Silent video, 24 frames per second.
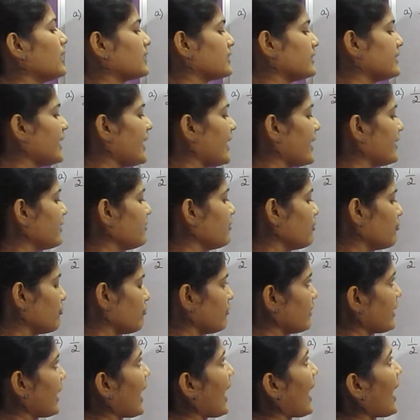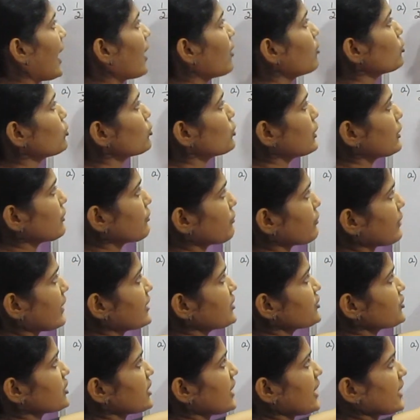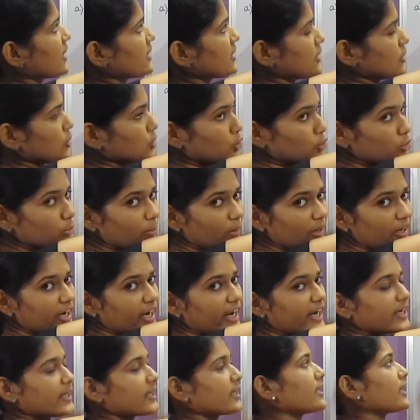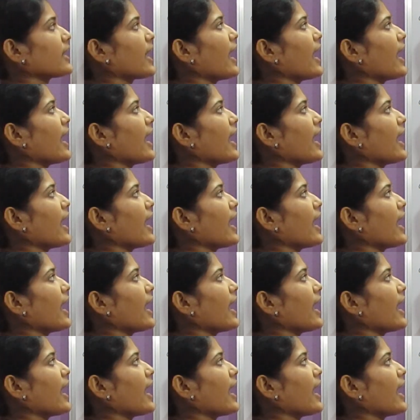then we have to differentiate the numerator